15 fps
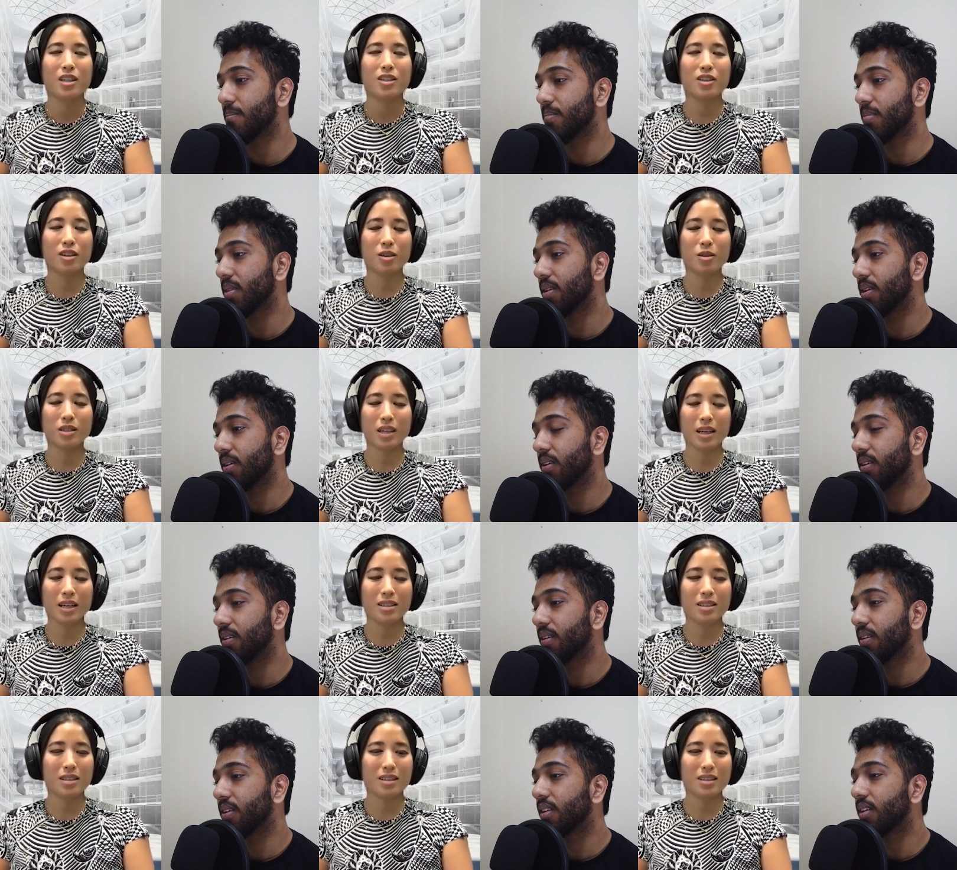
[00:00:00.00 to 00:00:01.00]

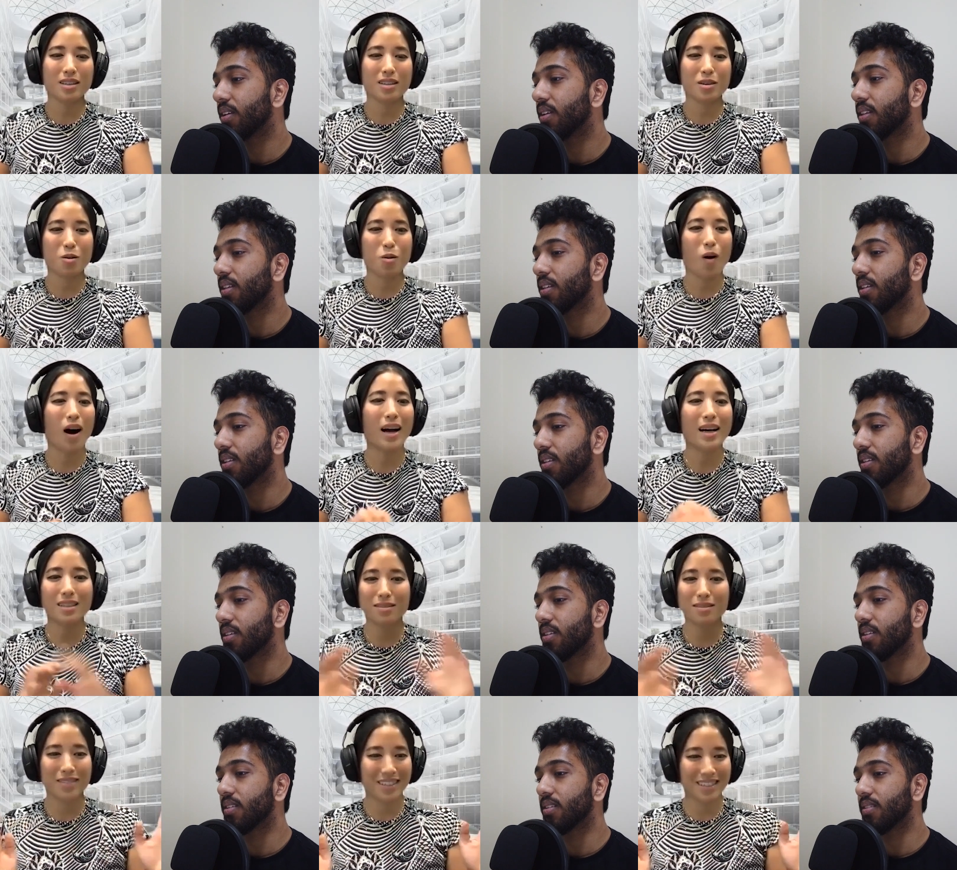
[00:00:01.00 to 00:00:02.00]
Speaker 1: neuroscience is such a wide
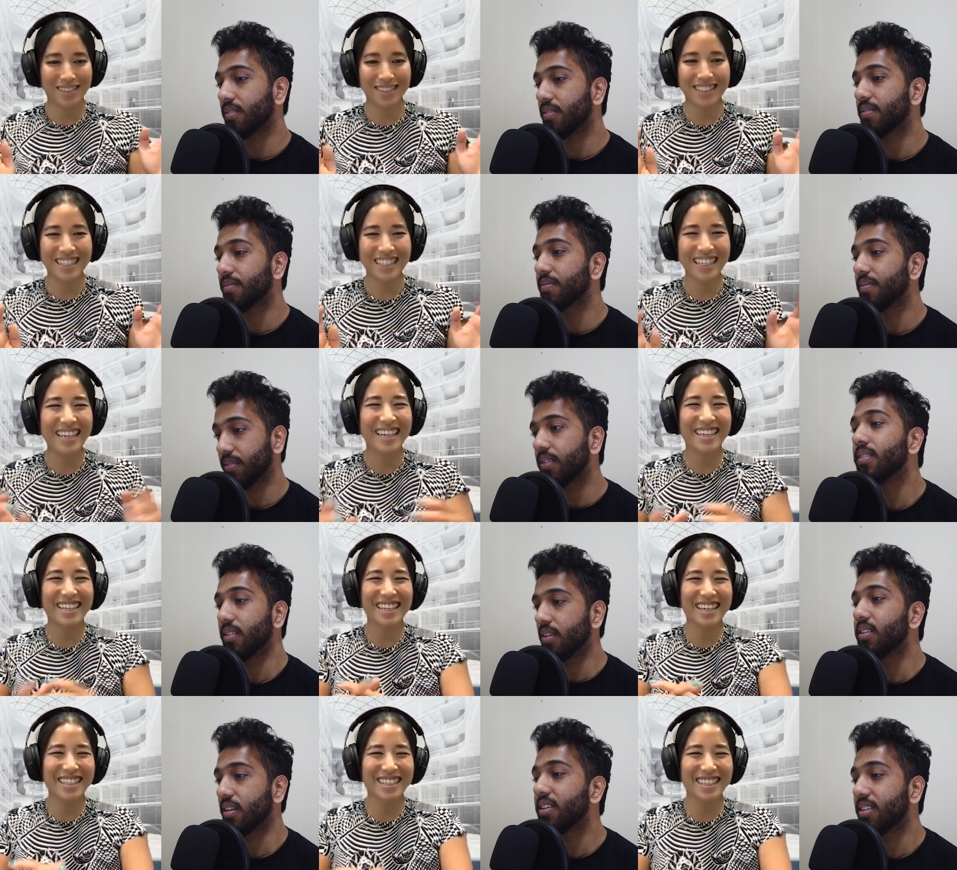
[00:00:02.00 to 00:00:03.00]
field, and
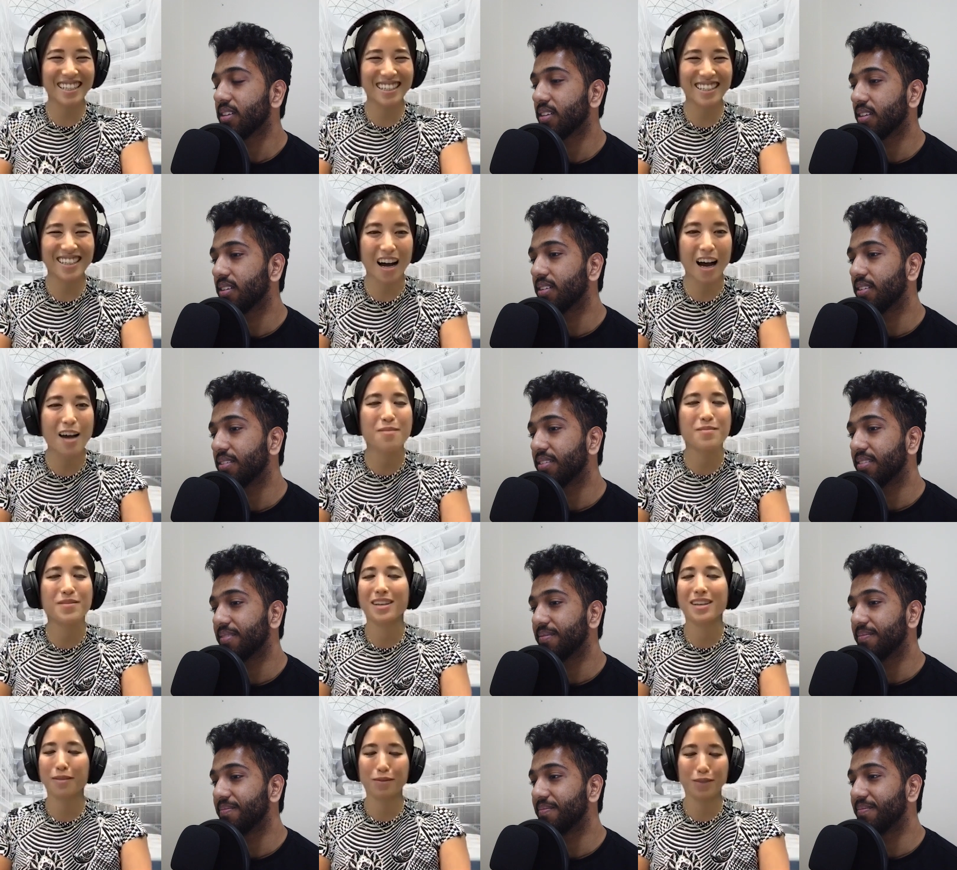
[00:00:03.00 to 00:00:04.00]
I think that I am
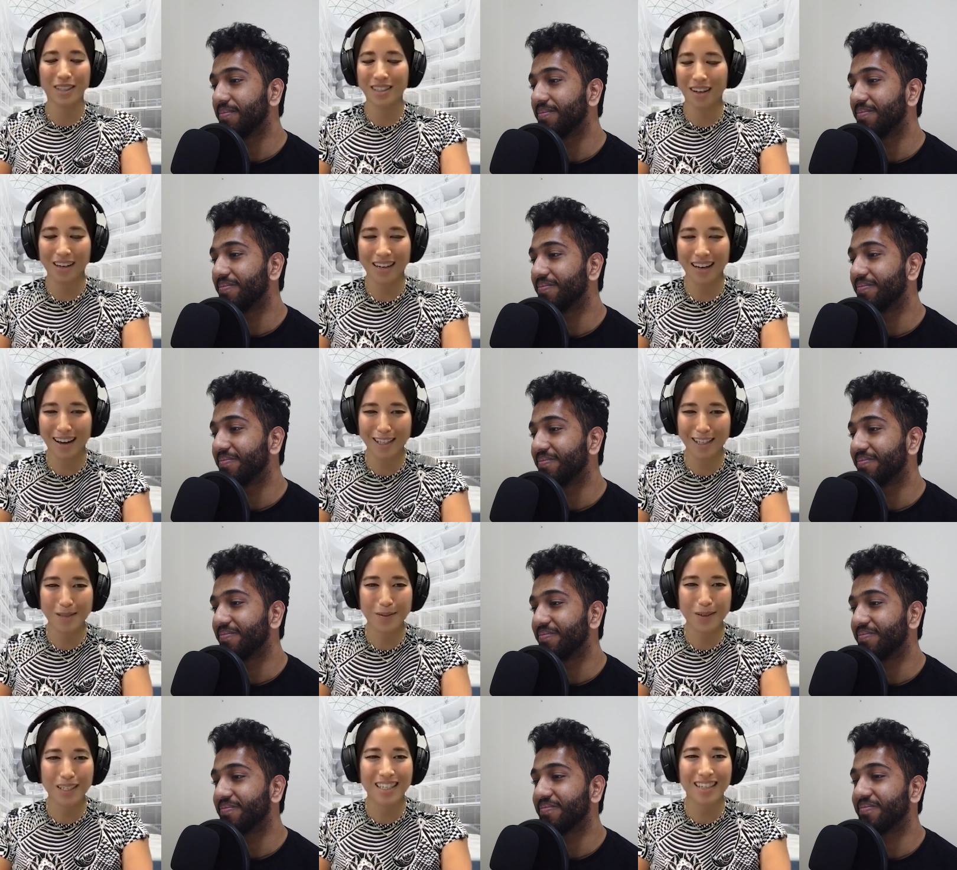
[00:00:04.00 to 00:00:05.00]
definitely not an
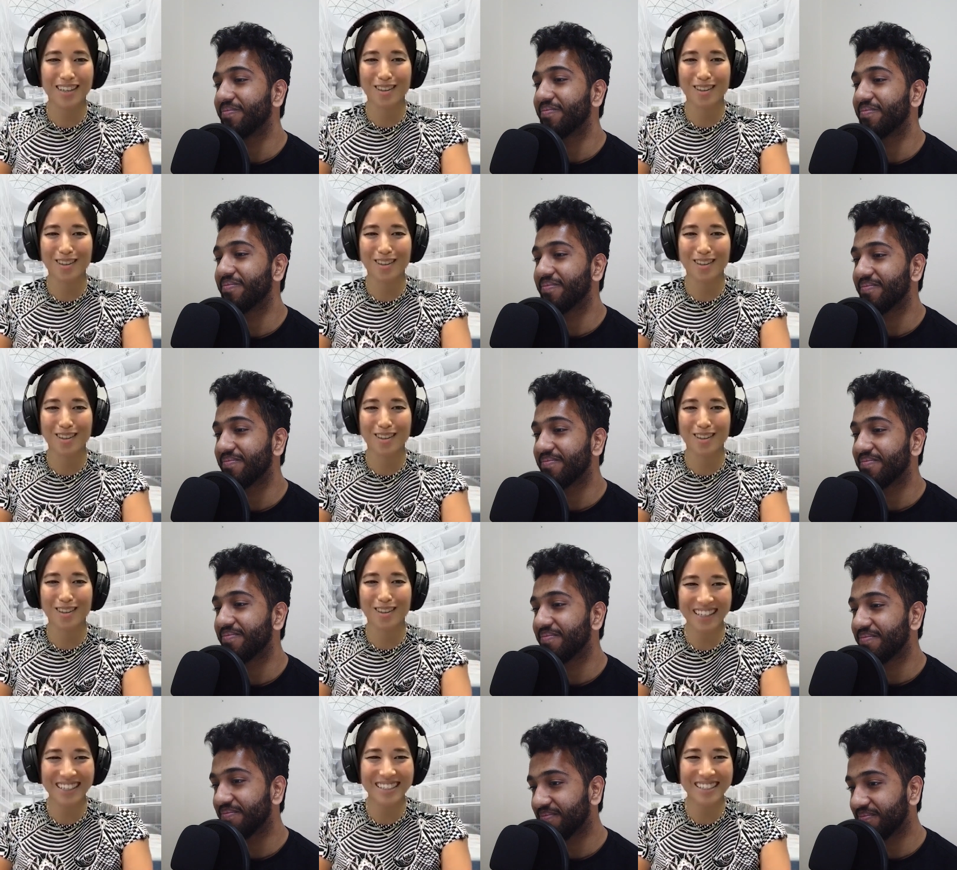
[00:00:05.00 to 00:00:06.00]
expert in a lot of the
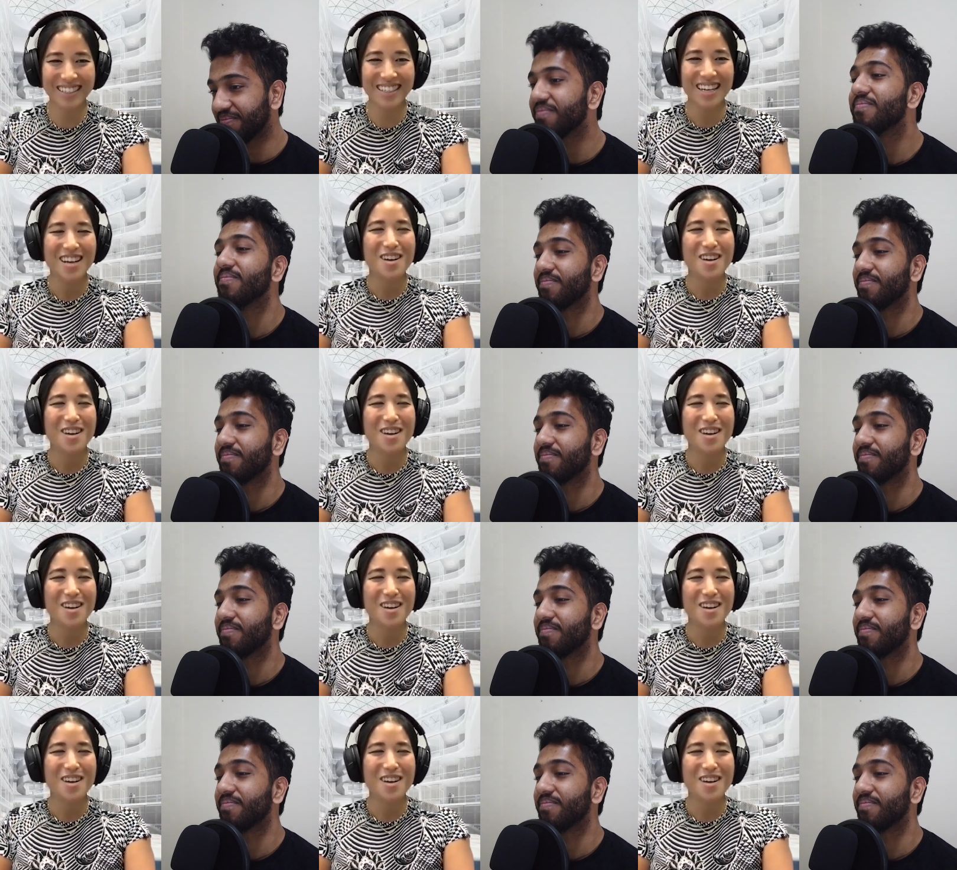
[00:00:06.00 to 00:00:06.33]
areas.